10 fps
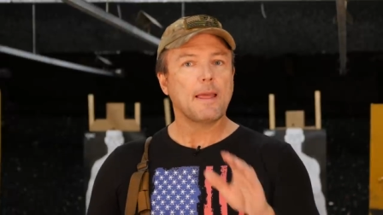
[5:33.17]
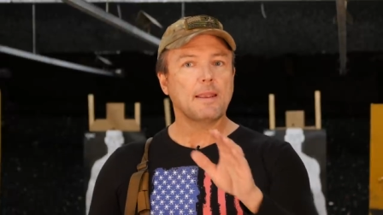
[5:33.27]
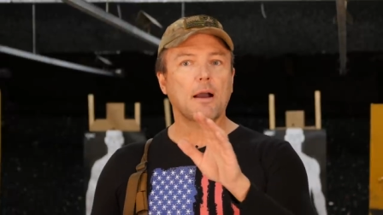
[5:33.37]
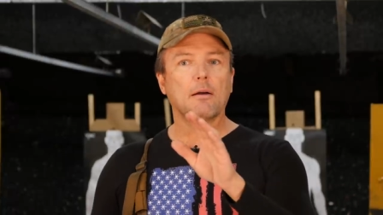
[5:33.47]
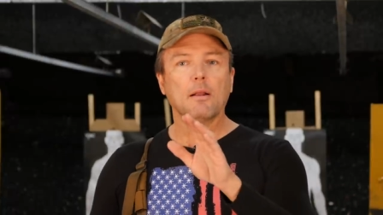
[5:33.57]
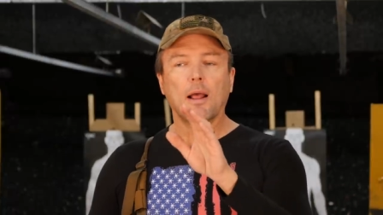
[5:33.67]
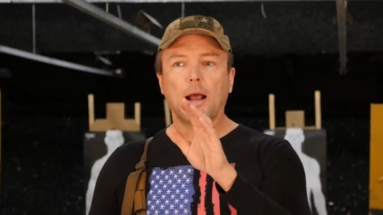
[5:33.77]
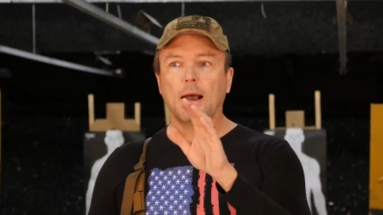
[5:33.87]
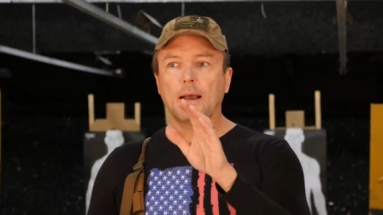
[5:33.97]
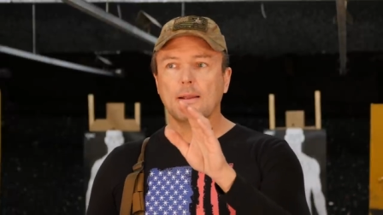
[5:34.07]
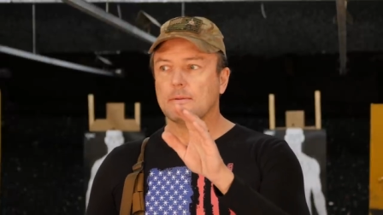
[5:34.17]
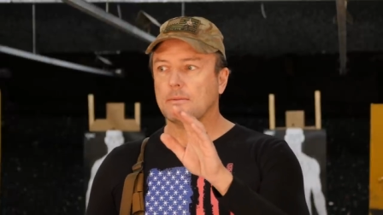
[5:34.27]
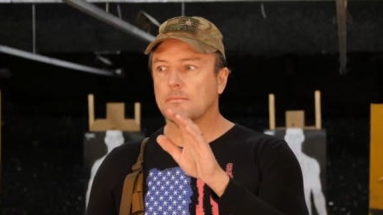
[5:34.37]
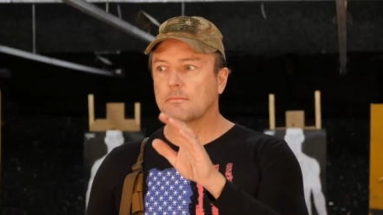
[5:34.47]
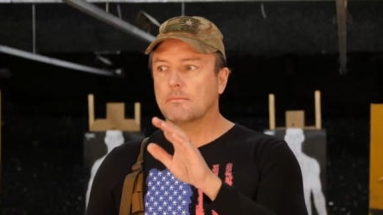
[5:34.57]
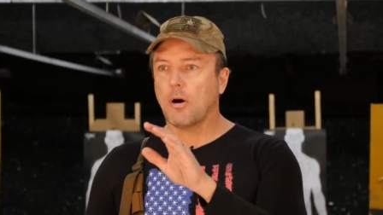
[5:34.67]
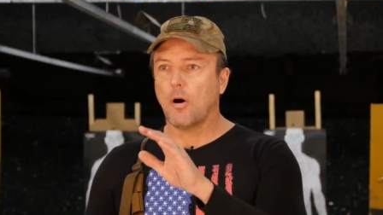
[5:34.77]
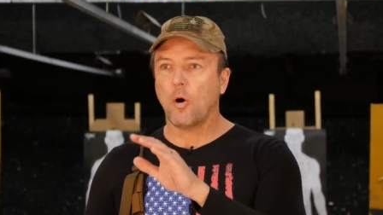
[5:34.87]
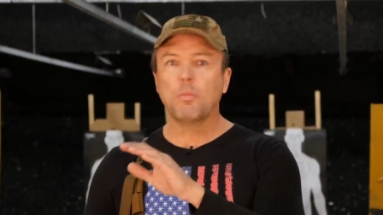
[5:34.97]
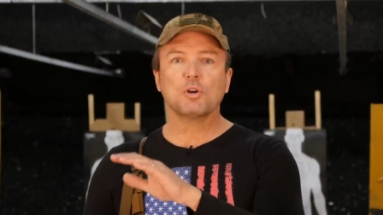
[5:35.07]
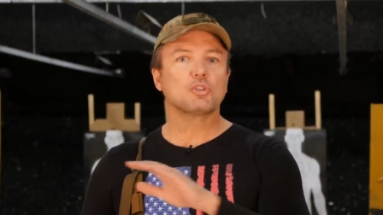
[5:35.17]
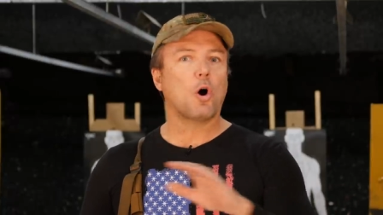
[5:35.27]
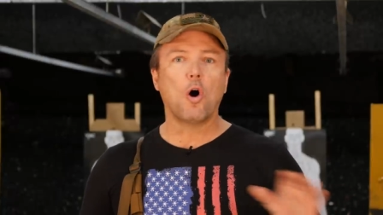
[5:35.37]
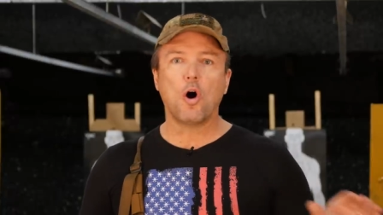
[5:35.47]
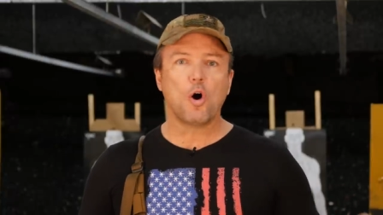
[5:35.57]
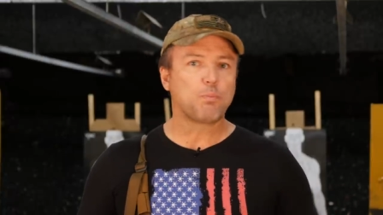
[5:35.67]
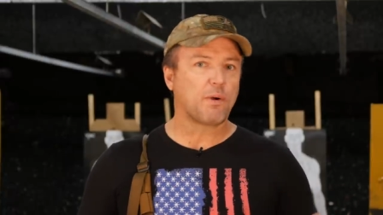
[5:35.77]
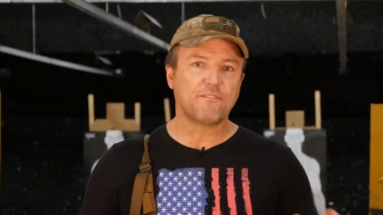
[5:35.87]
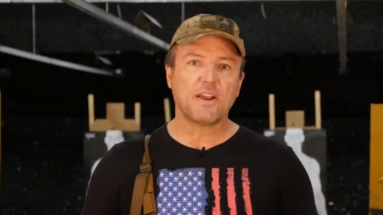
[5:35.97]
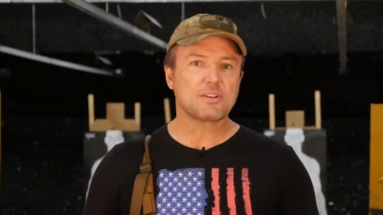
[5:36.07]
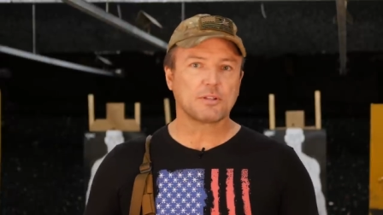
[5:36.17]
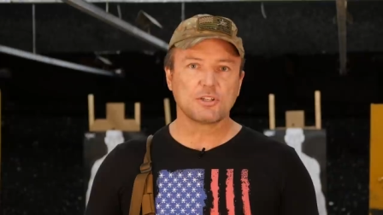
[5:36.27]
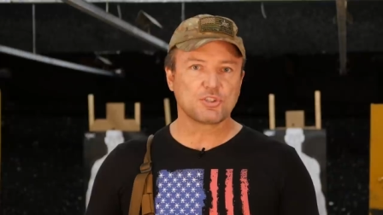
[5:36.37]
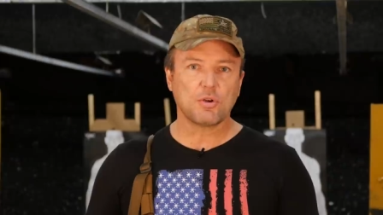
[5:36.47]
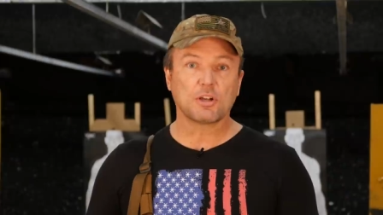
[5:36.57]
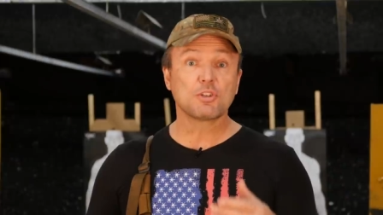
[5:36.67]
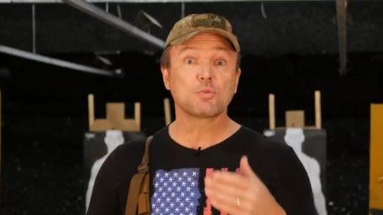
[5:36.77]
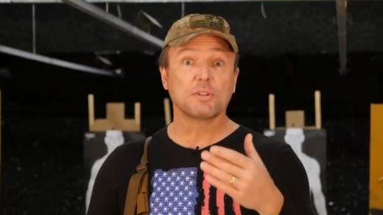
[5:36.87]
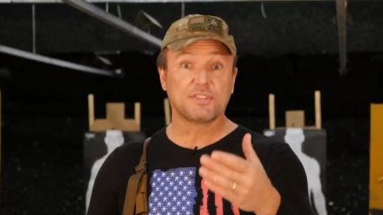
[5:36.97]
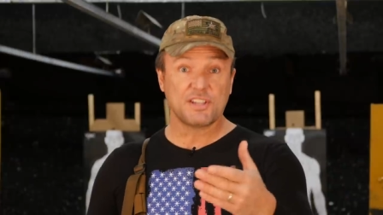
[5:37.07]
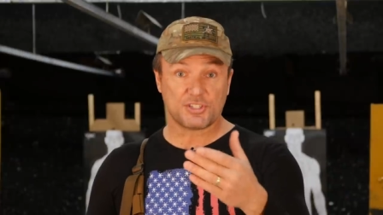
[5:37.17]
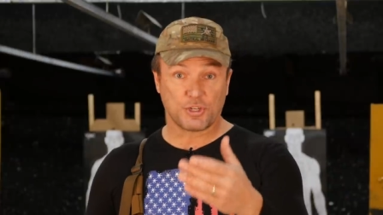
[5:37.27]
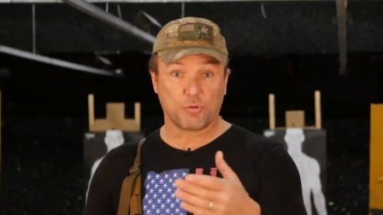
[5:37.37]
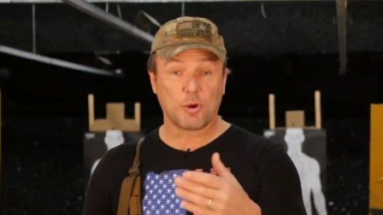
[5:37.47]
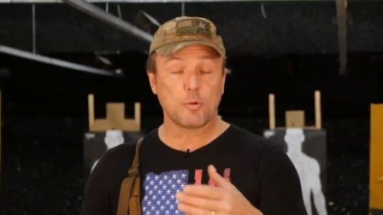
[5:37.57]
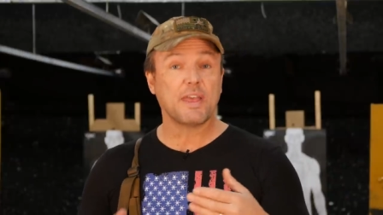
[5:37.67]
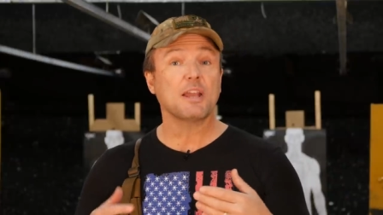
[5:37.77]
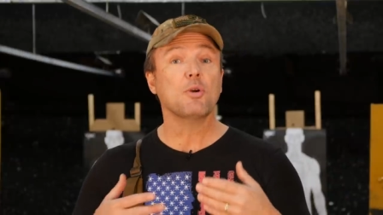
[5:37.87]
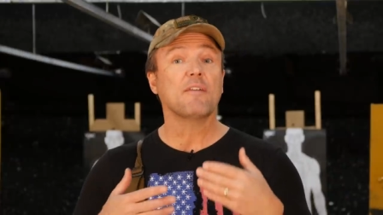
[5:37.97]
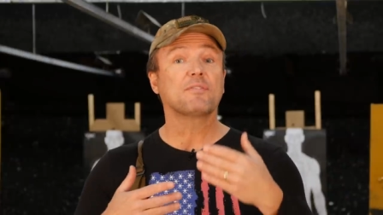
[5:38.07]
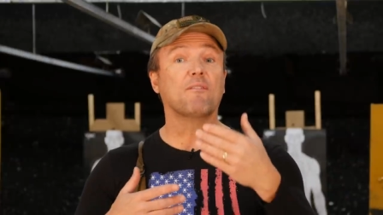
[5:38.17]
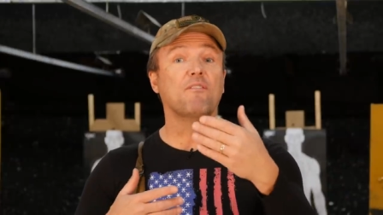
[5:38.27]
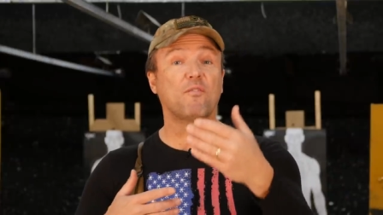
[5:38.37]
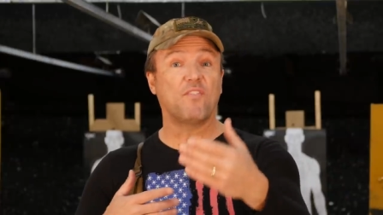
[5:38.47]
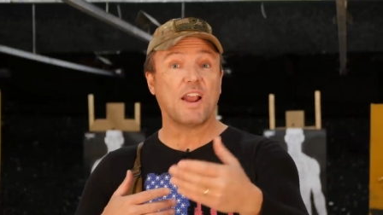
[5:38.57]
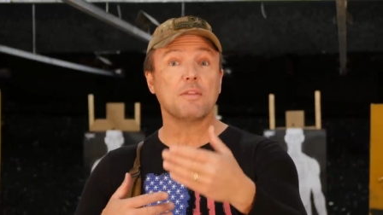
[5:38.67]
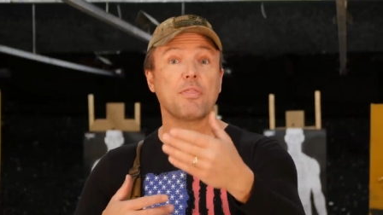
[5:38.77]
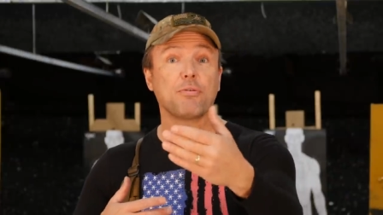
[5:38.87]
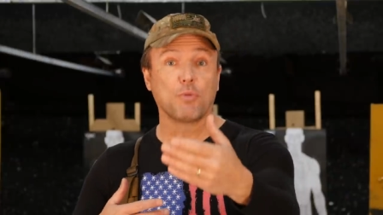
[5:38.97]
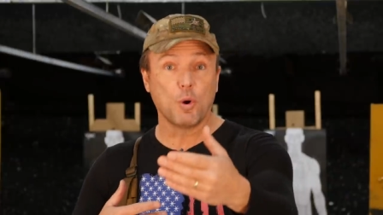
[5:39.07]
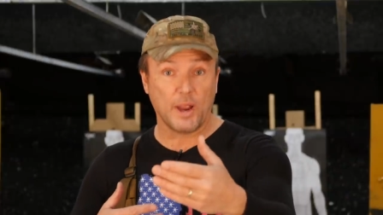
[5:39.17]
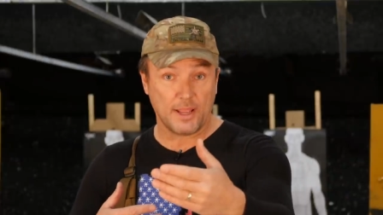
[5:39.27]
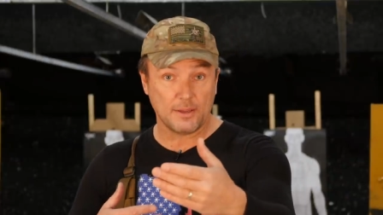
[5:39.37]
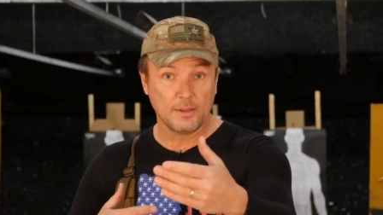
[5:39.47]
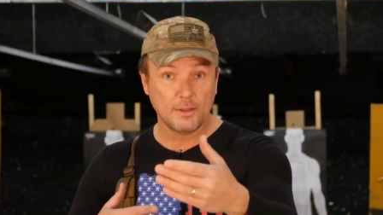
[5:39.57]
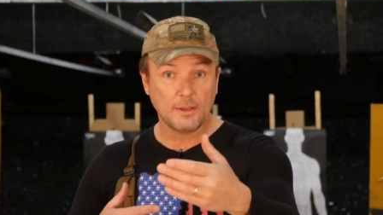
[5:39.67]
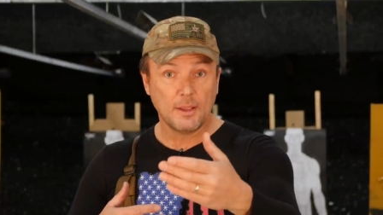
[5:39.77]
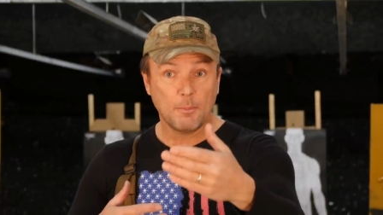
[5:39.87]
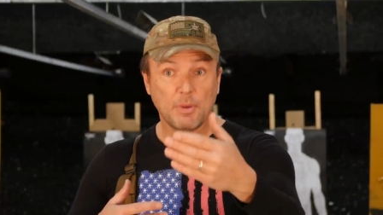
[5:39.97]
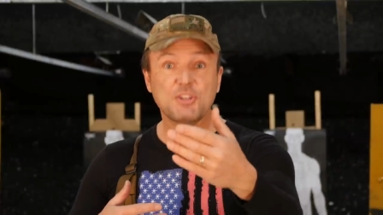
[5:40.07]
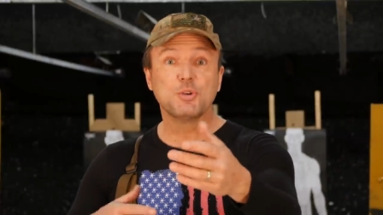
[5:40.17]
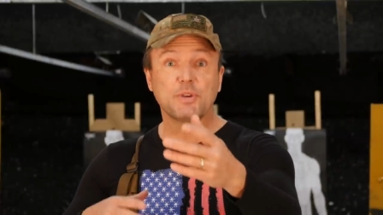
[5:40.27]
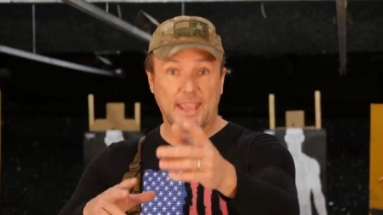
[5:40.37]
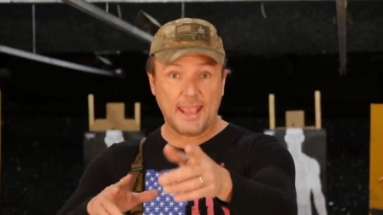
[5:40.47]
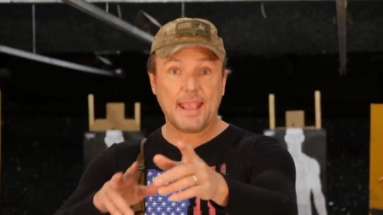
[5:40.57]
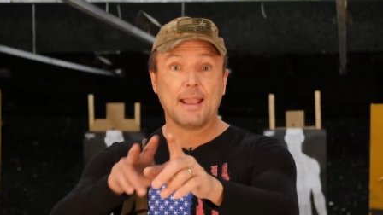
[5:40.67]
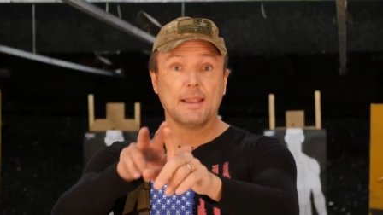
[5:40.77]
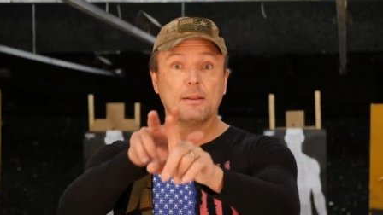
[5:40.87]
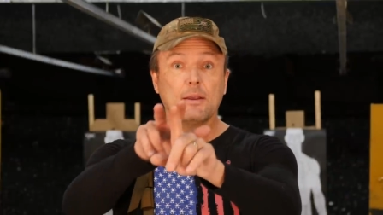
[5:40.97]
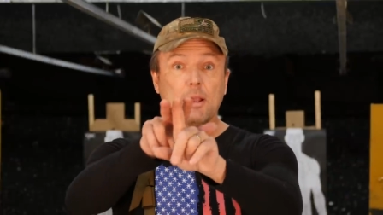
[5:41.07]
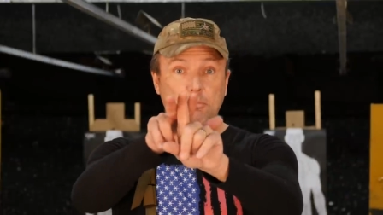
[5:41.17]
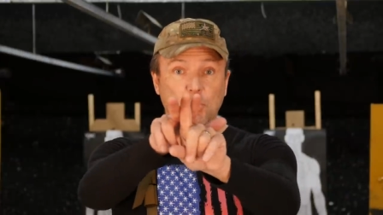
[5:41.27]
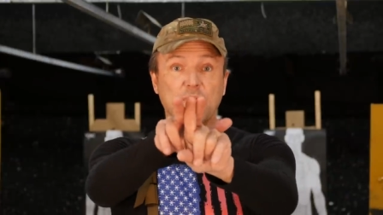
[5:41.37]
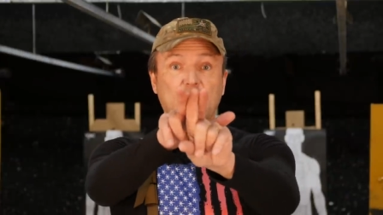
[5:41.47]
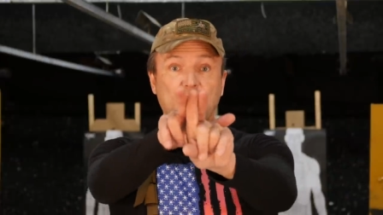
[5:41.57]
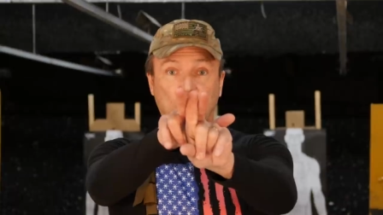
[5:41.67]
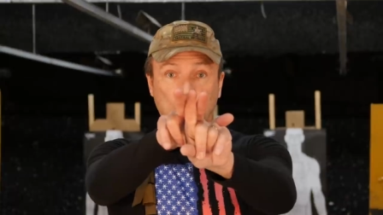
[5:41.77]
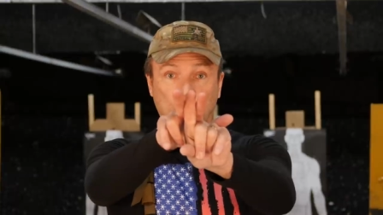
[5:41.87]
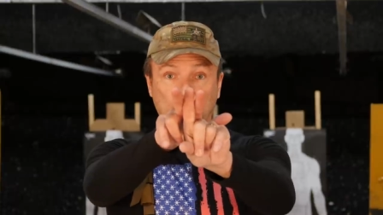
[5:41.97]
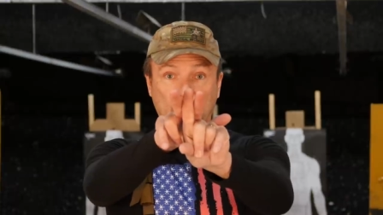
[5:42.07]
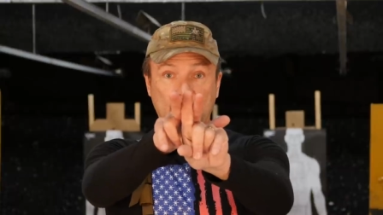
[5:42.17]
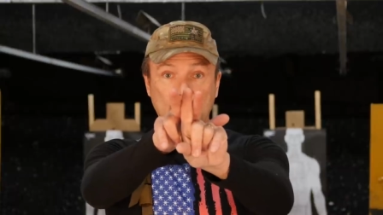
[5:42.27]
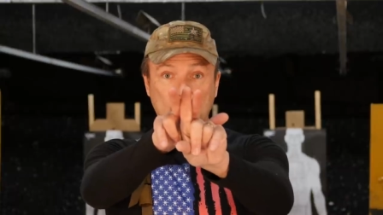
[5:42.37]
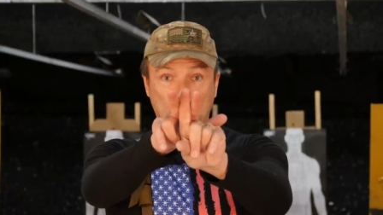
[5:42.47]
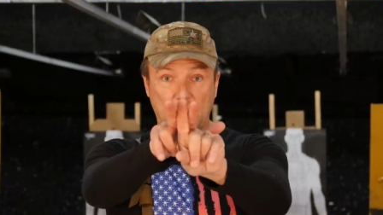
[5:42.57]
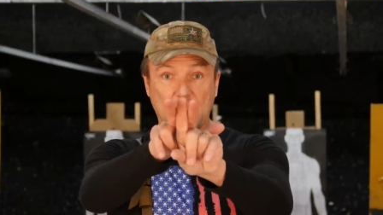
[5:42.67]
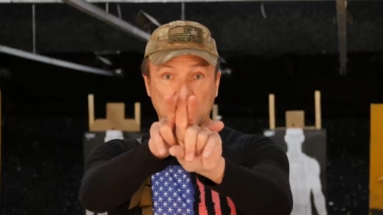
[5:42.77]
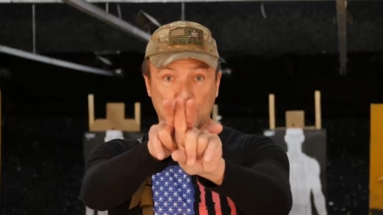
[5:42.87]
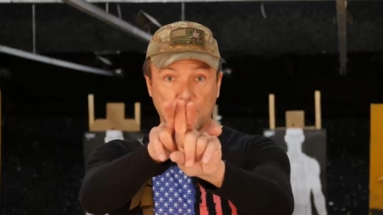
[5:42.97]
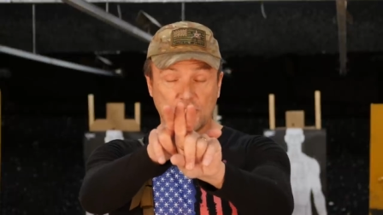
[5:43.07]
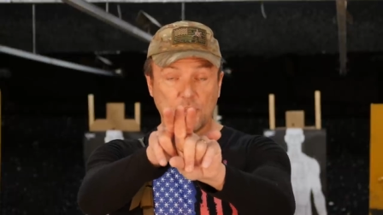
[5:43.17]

Now, uh, almost all professional instructors will disagree with that. You have to fight through it, but you can move that focal plane back to the